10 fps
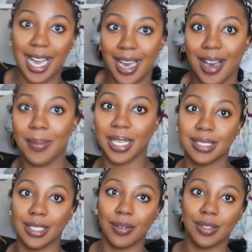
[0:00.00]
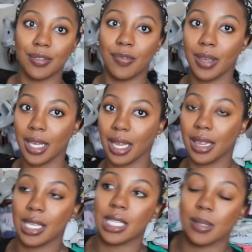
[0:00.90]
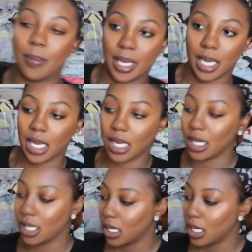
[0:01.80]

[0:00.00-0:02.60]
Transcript: got all my stuff to fit in this bin.